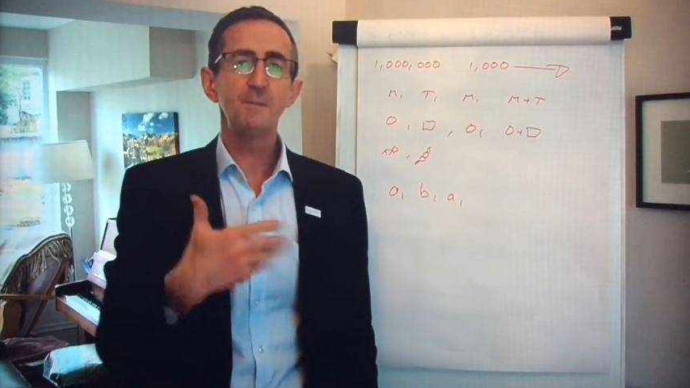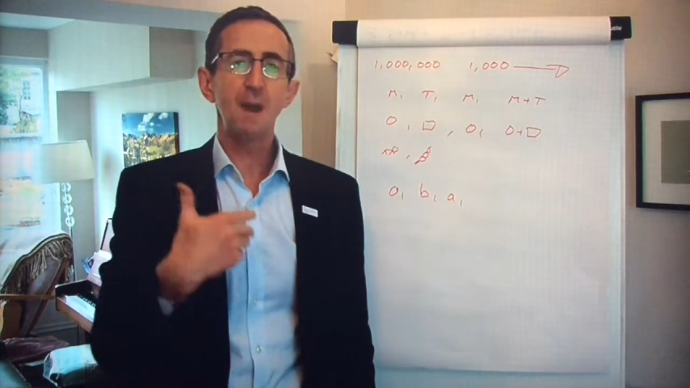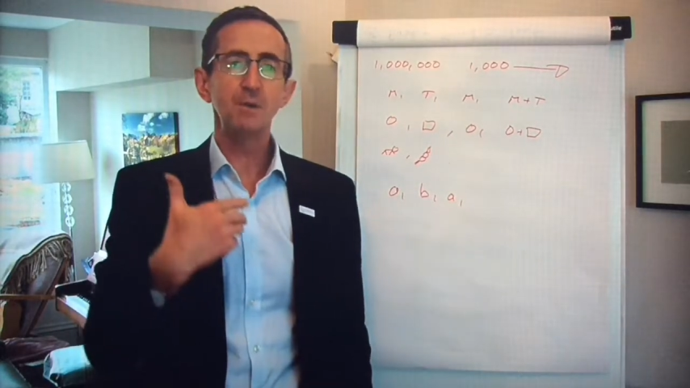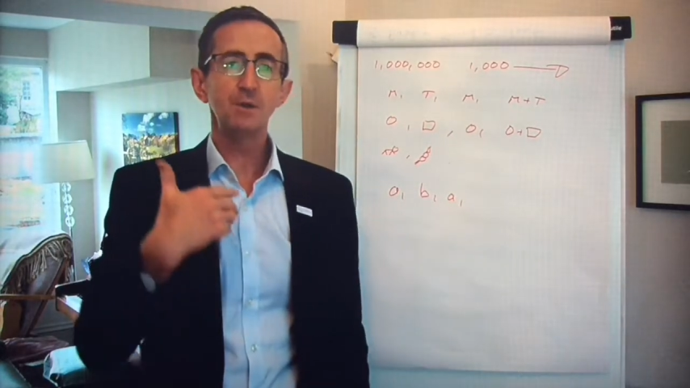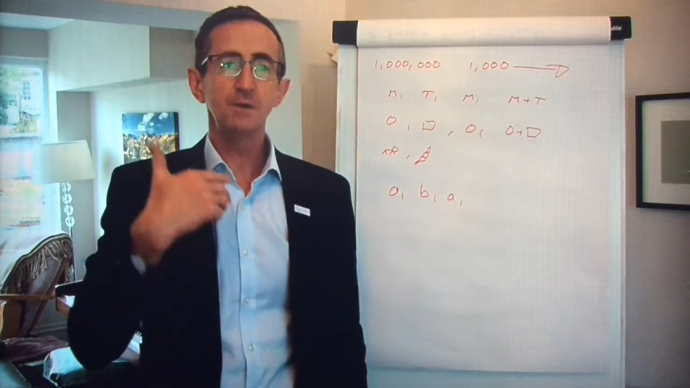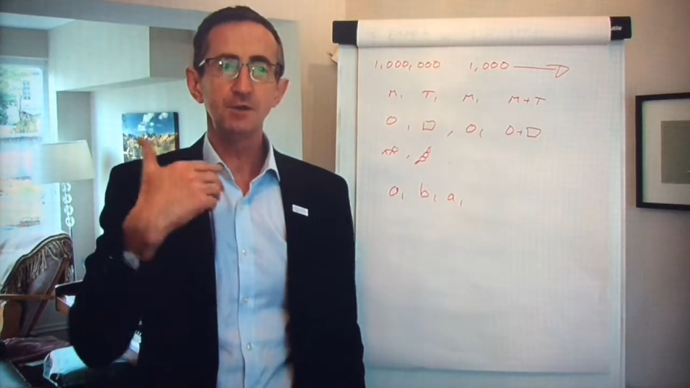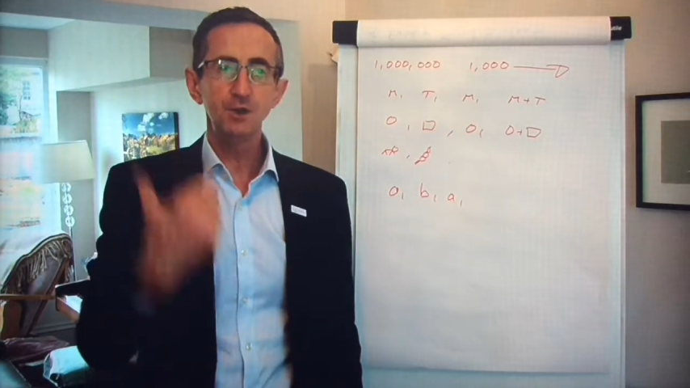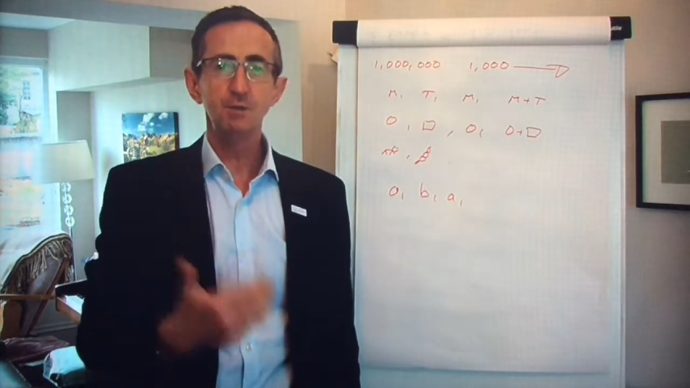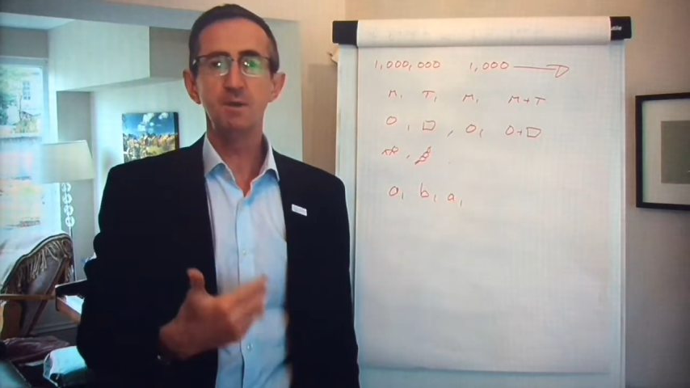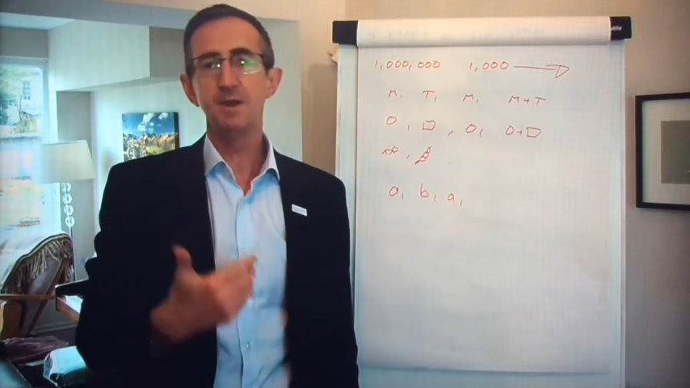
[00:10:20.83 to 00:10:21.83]
about
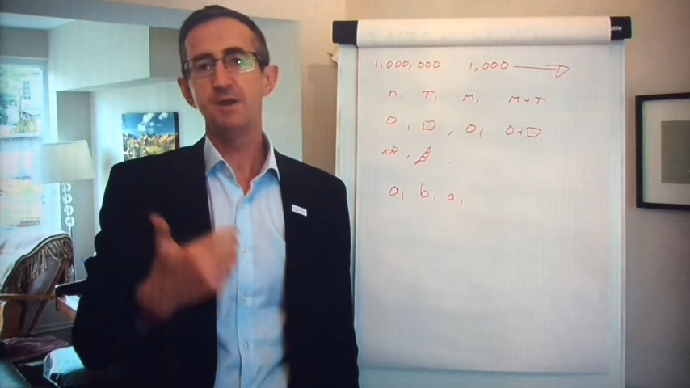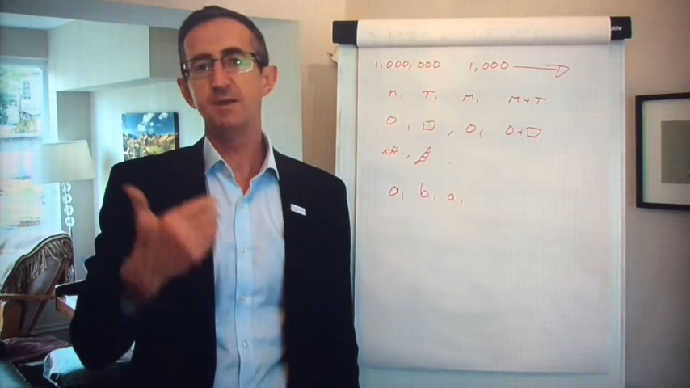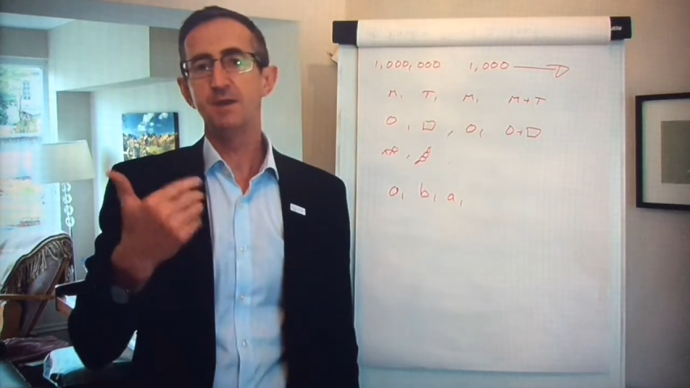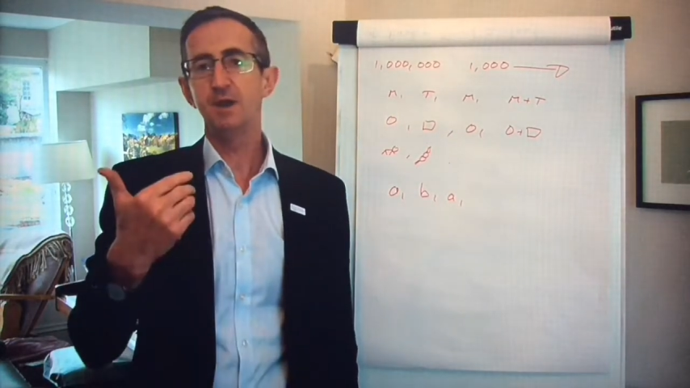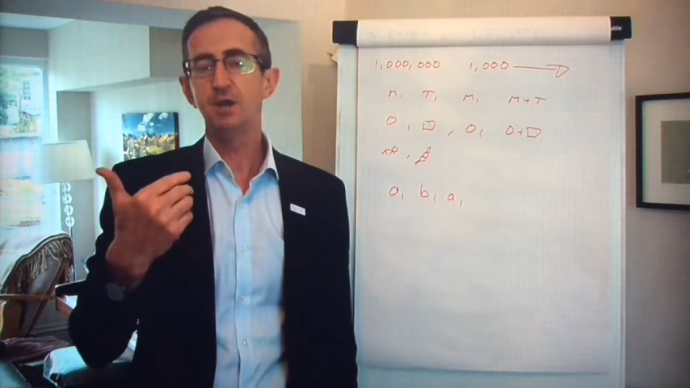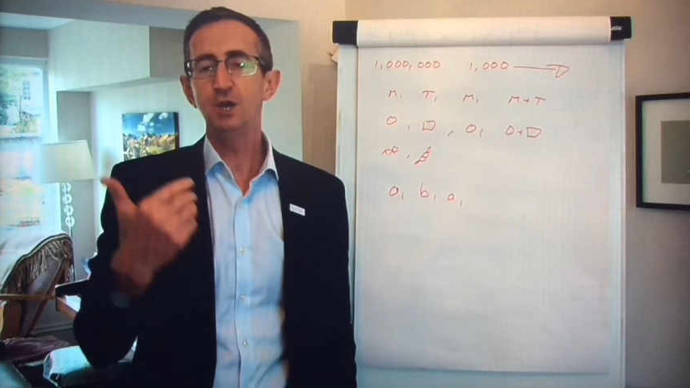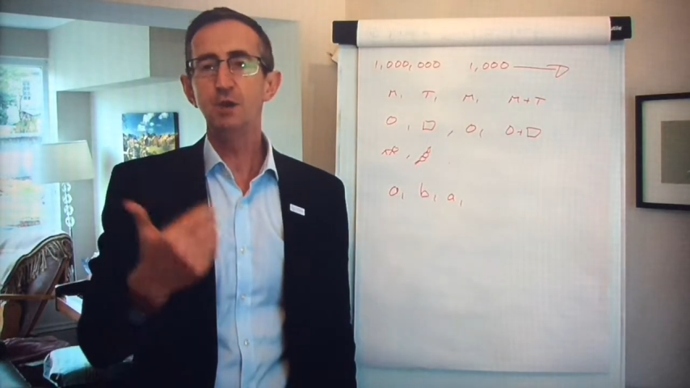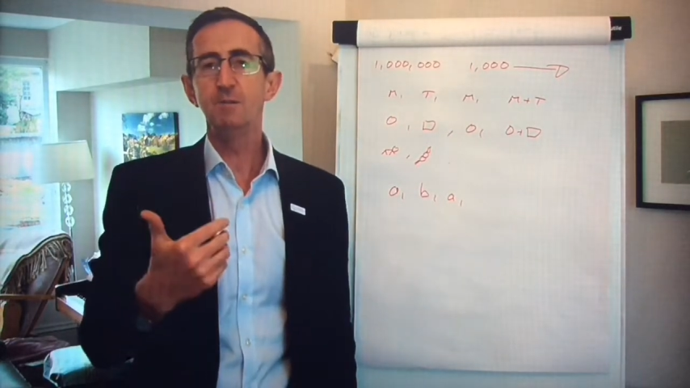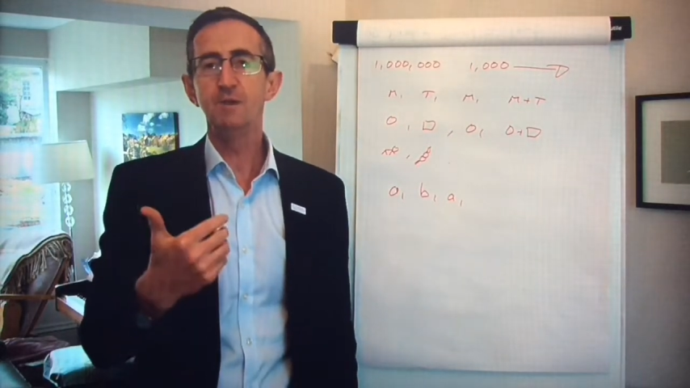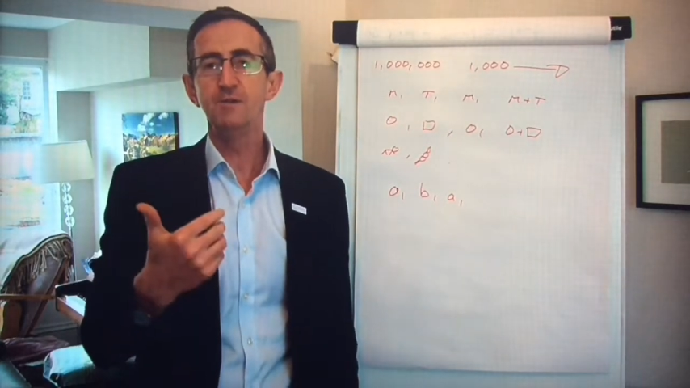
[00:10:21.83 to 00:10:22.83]

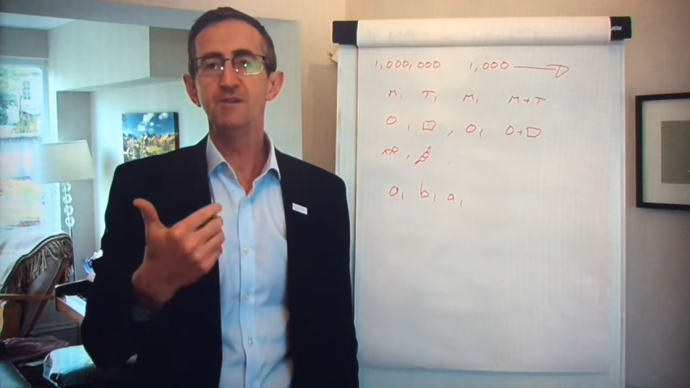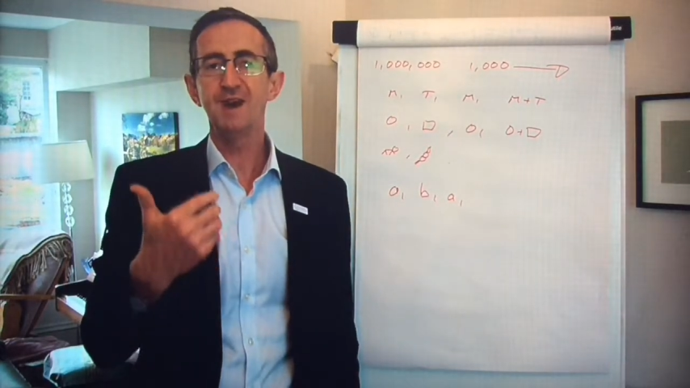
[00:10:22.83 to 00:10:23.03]
humans'